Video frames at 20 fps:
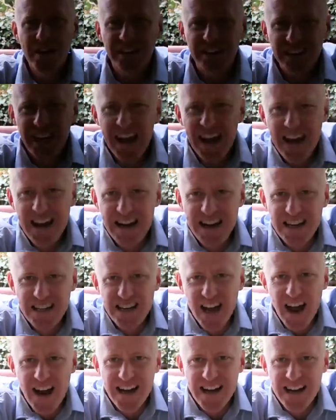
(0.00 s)
with teeny
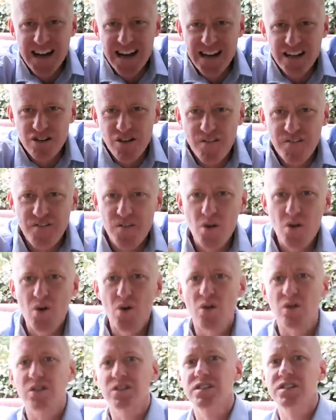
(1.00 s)
tiny little
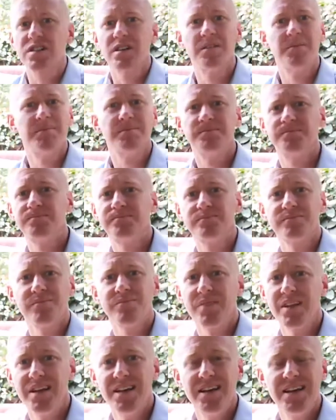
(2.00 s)
forks.
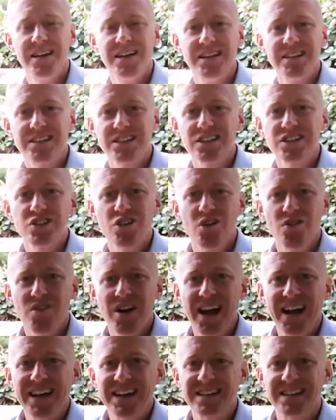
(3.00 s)
It's just not
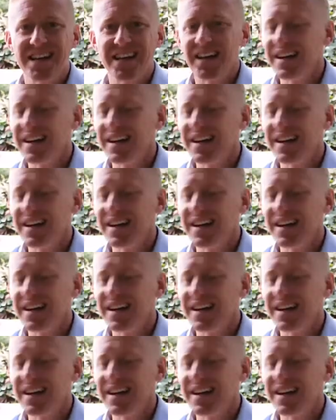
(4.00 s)
right, is